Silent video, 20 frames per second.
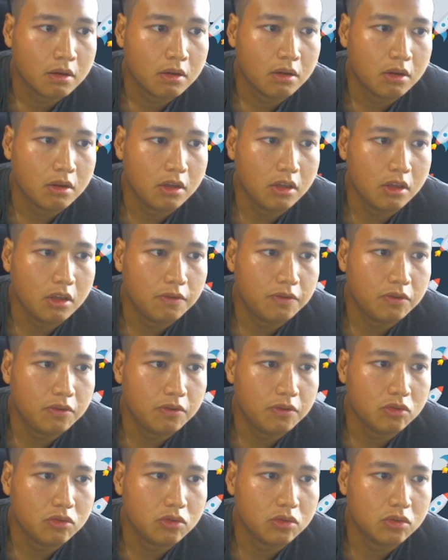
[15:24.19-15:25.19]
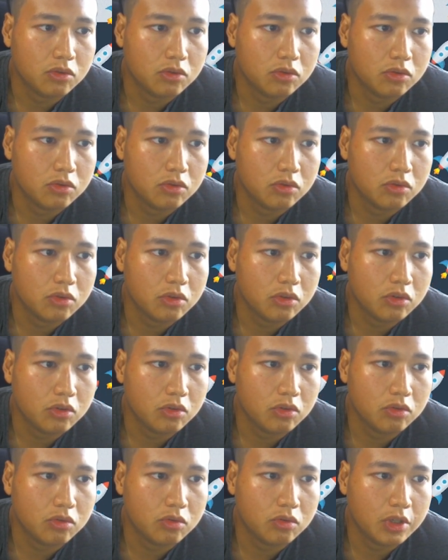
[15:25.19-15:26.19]
If you
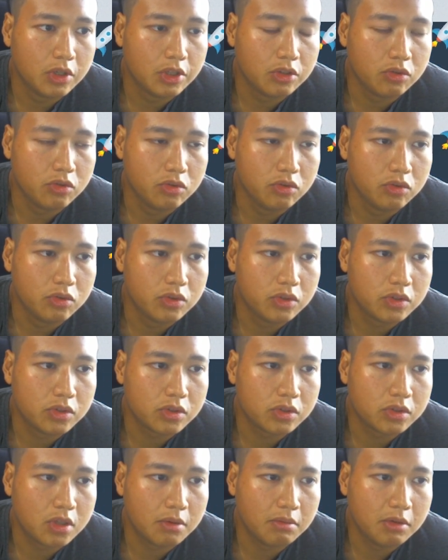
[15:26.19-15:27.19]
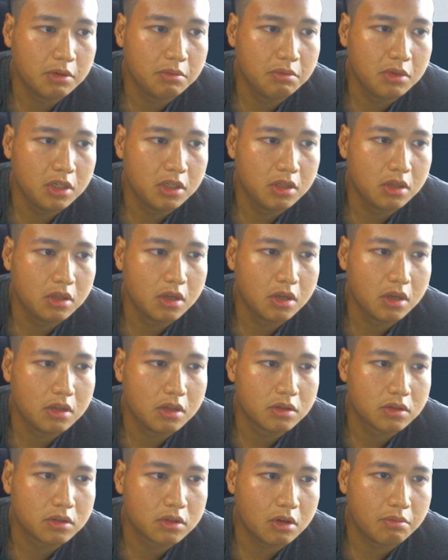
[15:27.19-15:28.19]
want to use stop limit and
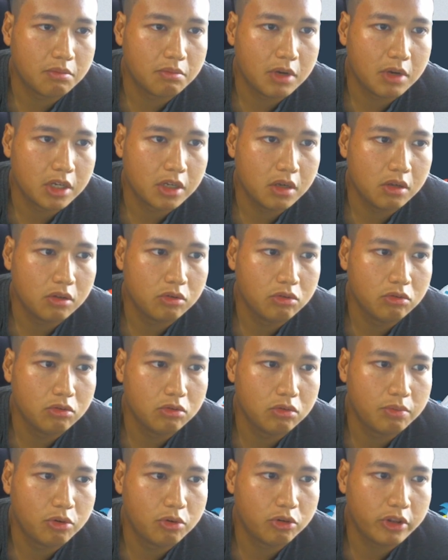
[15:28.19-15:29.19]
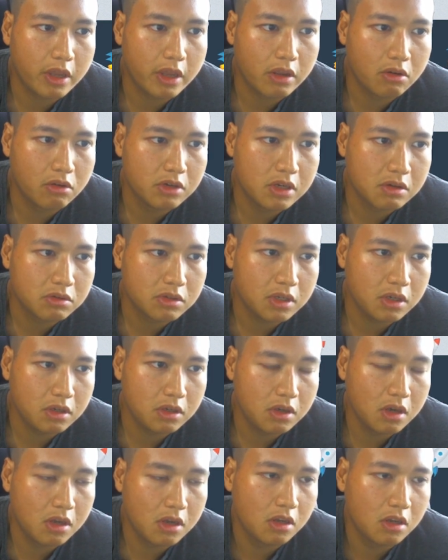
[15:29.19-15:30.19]
stop market to protect your downside,
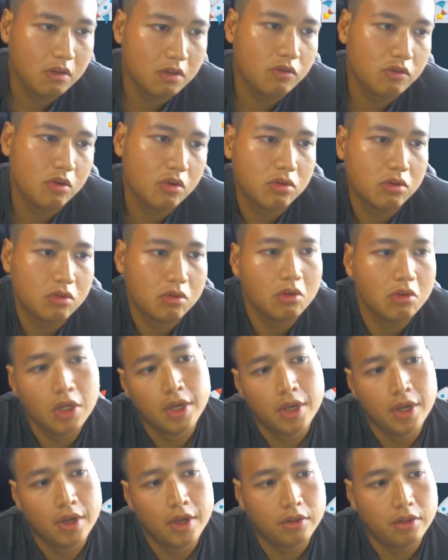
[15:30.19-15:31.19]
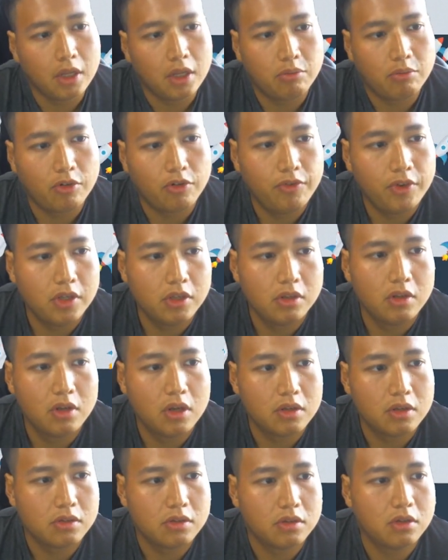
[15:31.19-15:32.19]
and if you want to take profit,
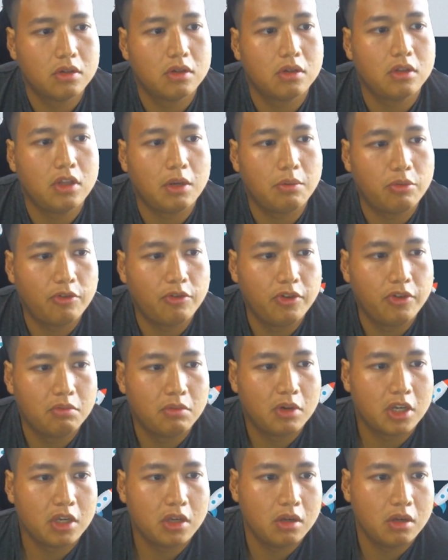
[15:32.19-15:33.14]
there's a take profit market